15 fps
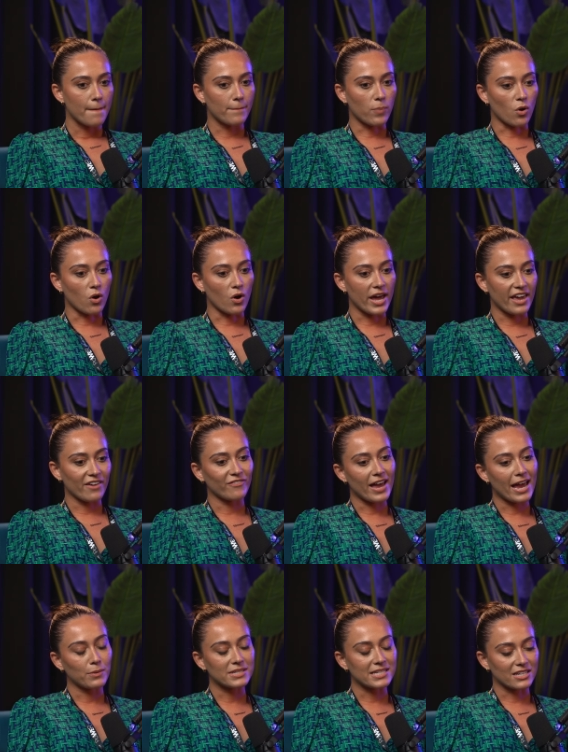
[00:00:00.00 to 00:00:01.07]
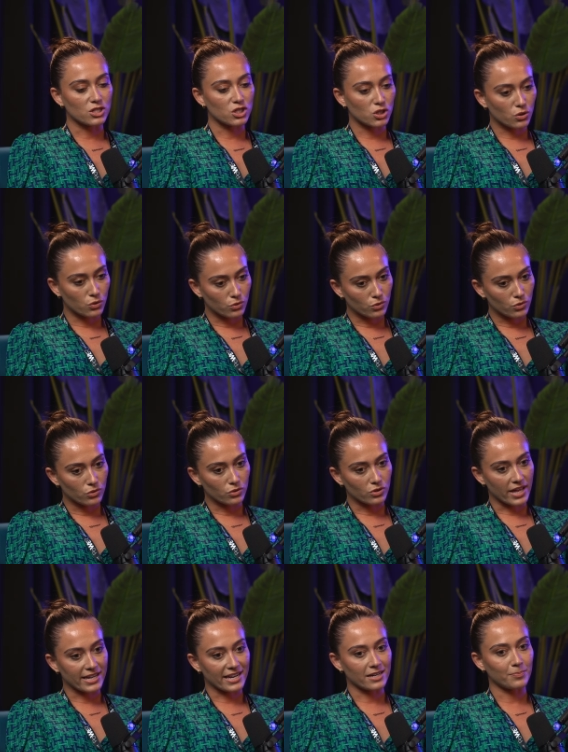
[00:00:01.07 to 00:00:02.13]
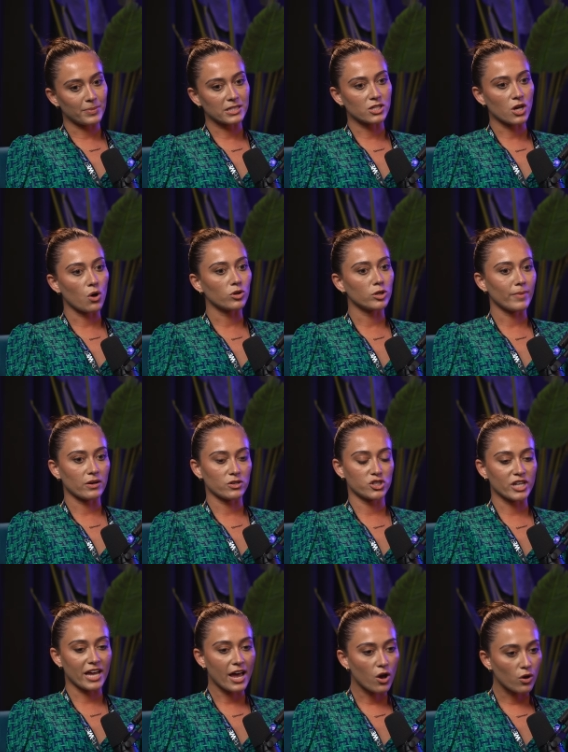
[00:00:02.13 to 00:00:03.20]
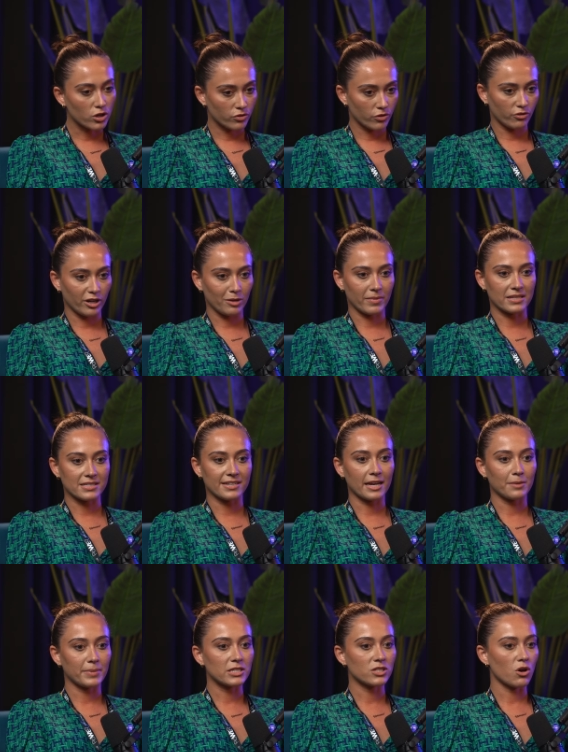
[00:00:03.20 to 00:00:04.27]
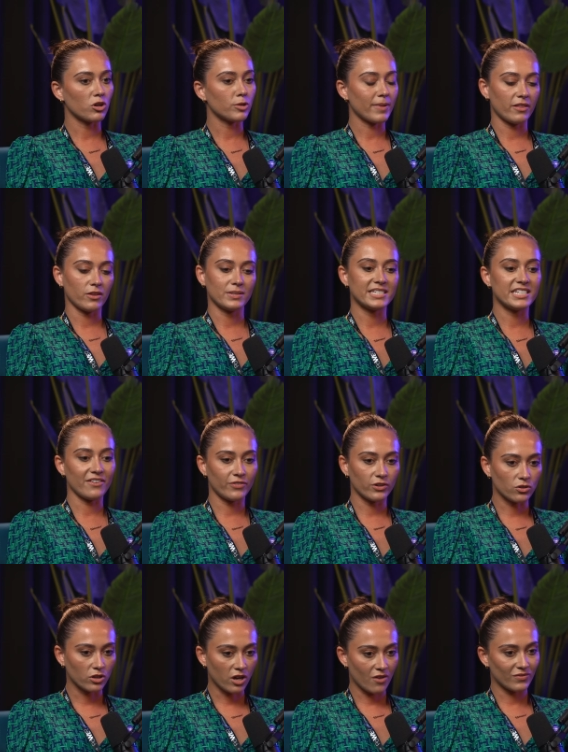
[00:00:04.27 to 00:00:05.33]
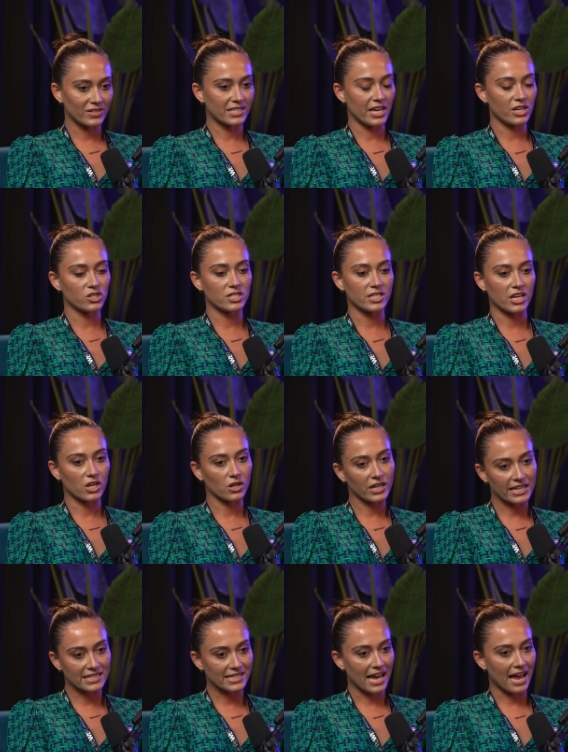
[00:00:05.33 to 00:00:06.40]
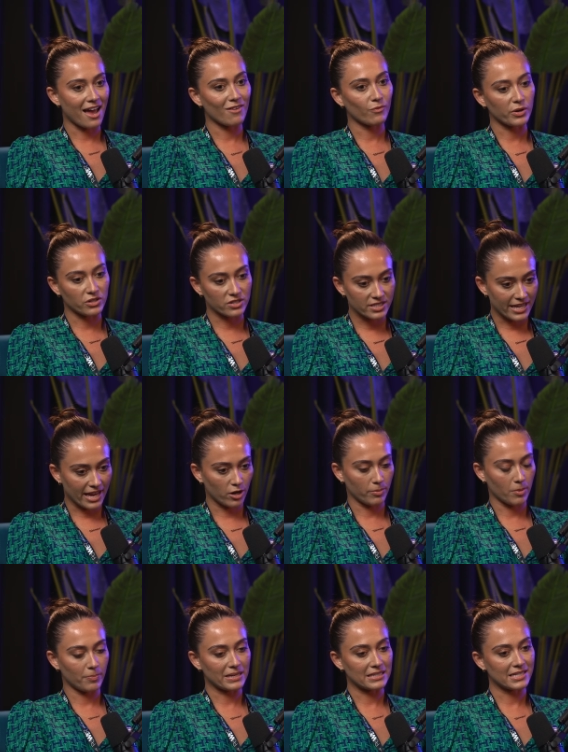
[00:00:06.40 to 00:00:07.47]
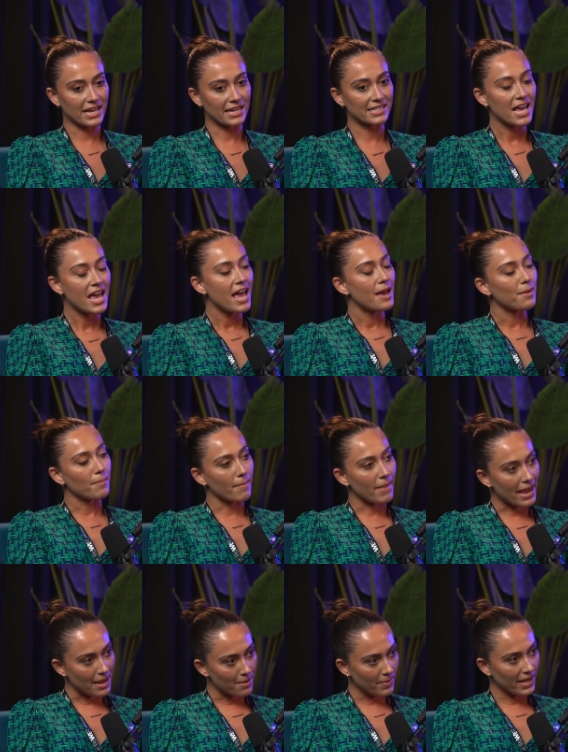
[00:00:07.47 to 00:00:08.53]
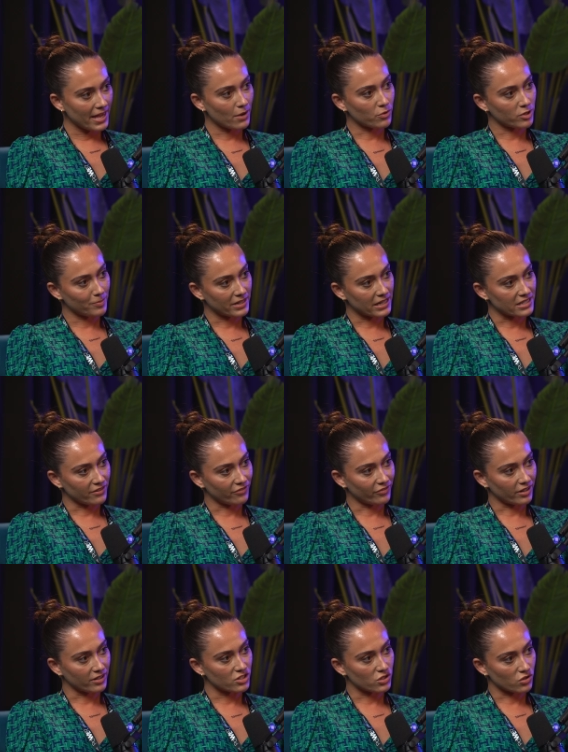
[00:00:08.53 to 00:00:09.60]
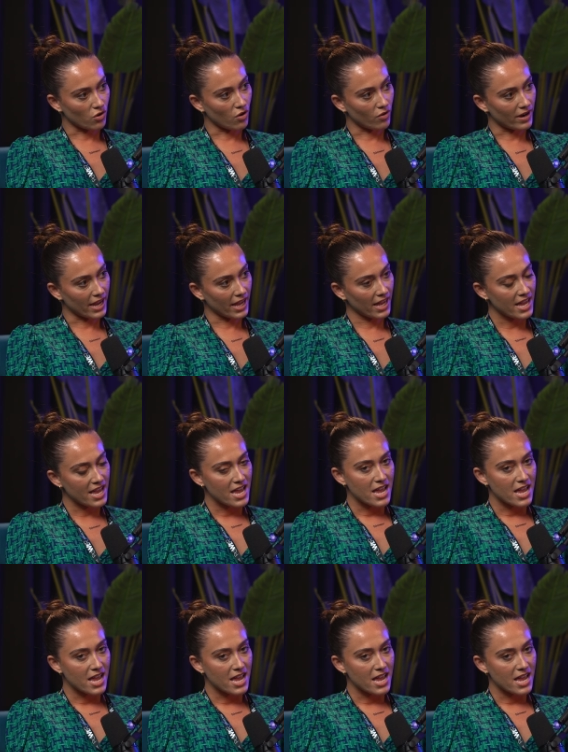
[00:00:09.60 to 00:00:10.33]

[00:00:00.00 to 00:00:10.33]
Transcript: But if I was at school and i would have been told about shareholder agreements and I'd been told about those difficult conversations that you need to have when you're setting up a business, maybe it would have been a different story.